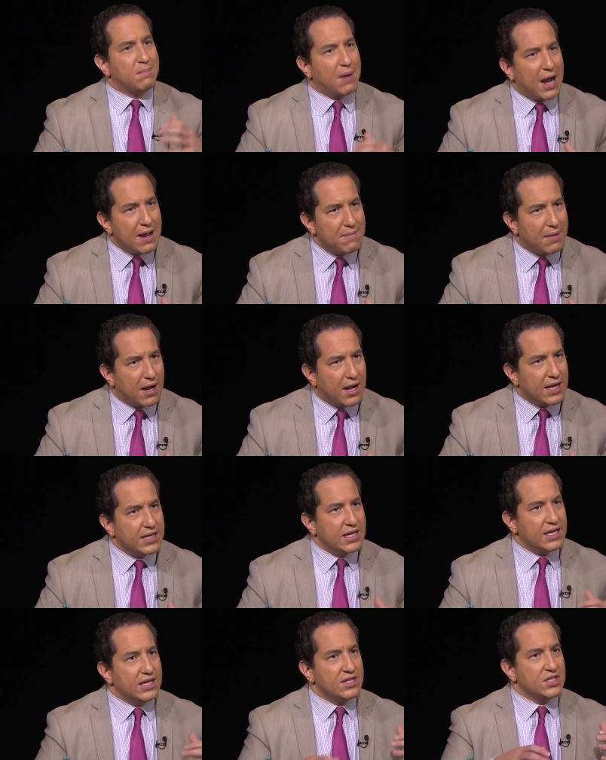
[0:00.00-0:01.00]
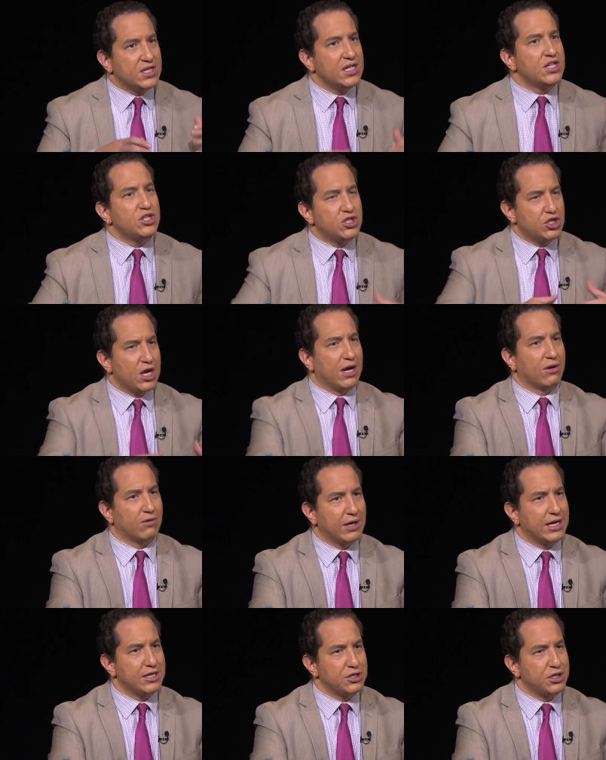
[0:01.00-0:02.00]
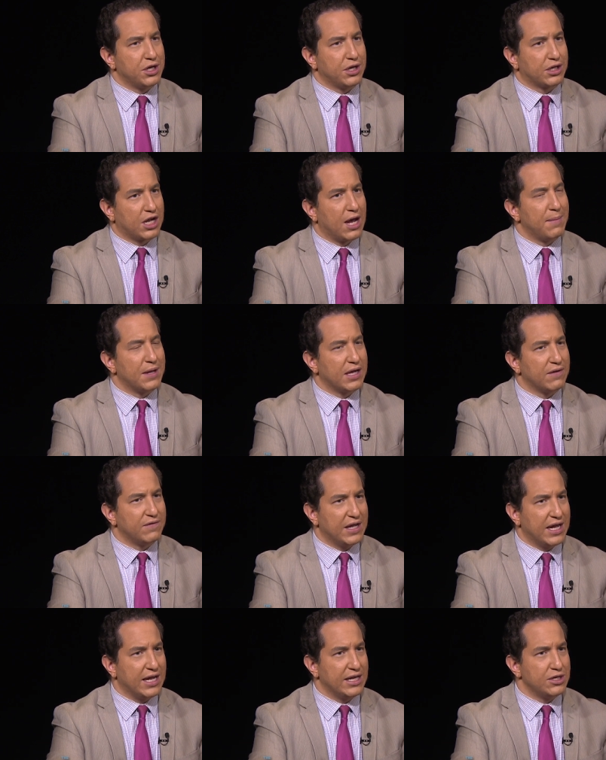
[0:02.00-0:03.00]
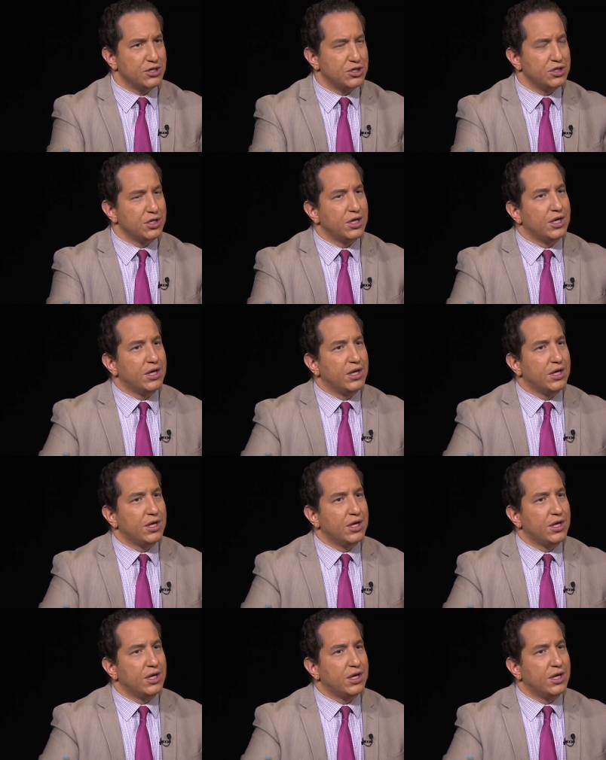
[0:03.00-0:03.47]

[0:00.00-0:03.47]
my mind, it is this generation coming of age,